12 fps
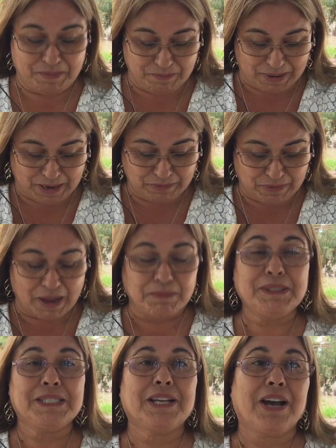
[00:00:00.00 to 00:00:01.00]
by
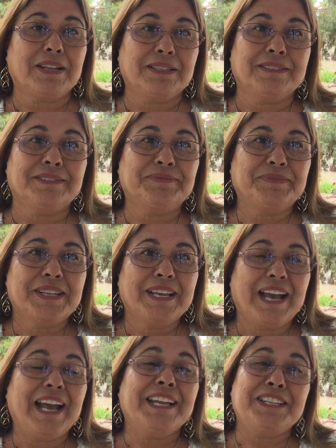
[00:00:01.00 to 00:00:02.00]
Rob Scotton.
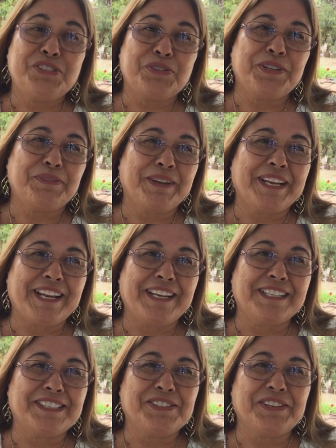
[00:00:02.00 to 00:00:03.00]
I enjoyed
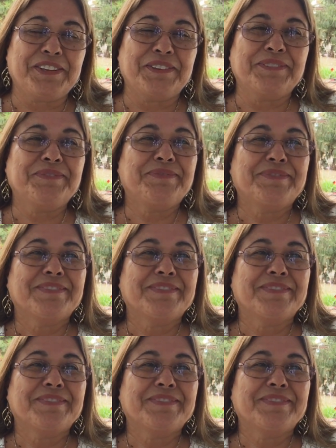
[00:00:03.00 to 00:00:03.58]
reading it to you.